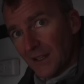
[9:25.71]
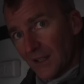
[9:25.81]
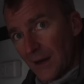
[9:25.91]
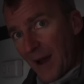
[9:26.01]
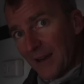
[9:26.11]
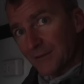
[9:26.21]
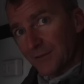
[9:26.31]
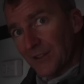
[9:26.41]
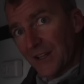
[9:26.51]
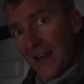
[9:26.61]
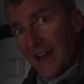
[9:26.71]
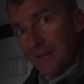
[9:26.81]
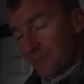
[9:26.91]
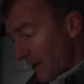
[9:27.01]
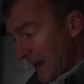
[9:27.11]
come out for
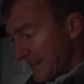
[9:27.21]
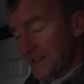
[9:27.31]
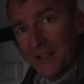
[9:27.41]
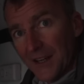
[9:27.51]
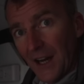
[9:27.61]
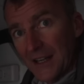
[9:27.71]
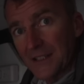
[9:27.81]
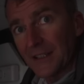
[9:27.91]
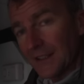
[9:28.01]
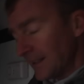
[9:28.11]
their raids at night.